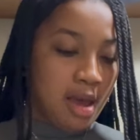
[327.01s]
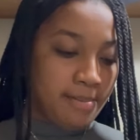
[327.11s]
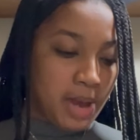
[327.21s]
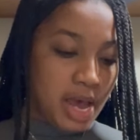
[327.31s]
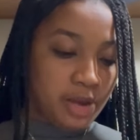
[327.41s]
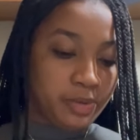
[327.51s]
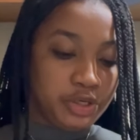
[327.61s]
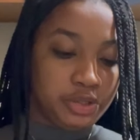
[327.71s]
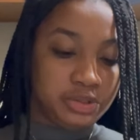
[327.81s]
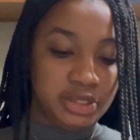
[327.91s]
by
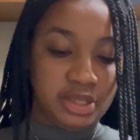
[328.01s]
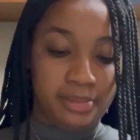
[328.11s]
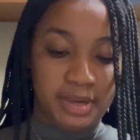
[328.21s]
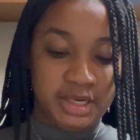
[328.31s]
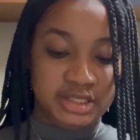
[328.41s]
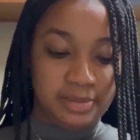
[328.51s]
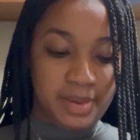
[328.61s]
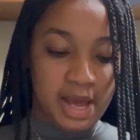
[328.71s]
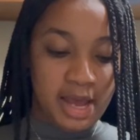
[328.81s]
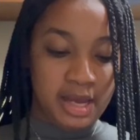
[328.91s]
reducing the money
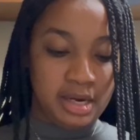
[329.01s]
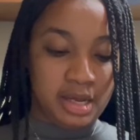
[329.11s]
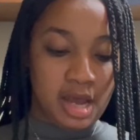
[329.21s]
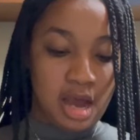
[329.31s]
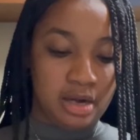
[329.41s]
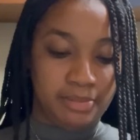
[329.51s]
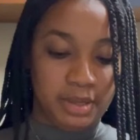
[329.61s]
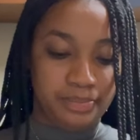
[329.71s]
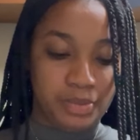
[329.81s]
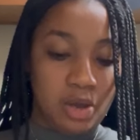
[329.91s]
supply in the
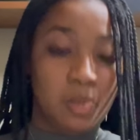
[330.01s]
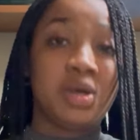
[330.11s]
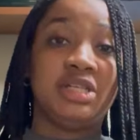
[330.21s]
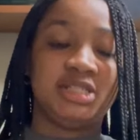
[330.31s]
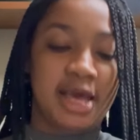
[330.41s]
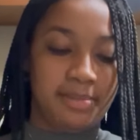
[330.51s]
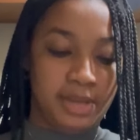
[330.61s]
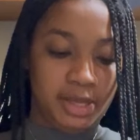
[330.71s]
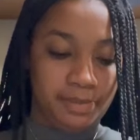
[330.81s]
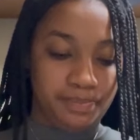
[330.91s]
economy. What does that
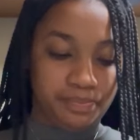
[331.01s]
mean?